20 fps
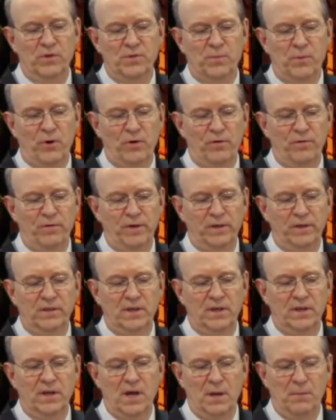perfect
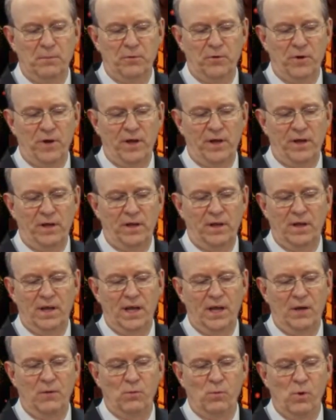and upright,
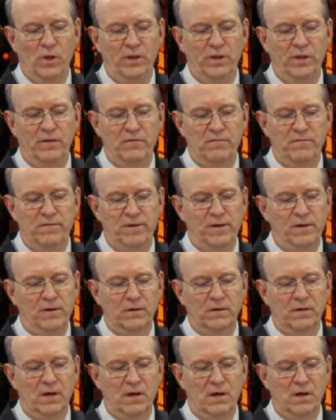and one that
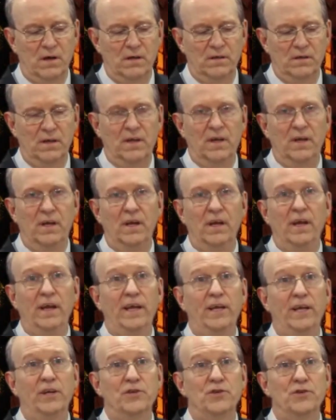feared God
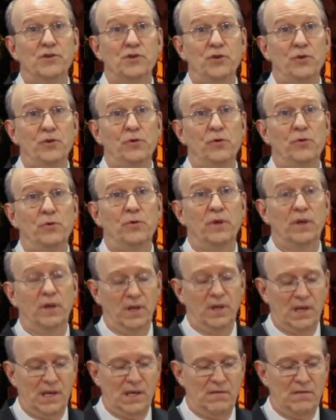and eschewed
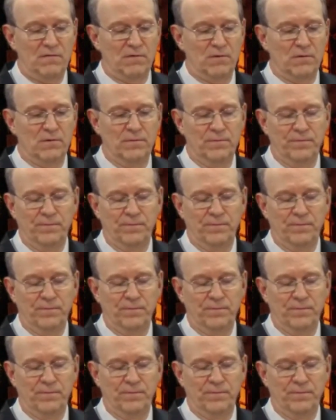evil.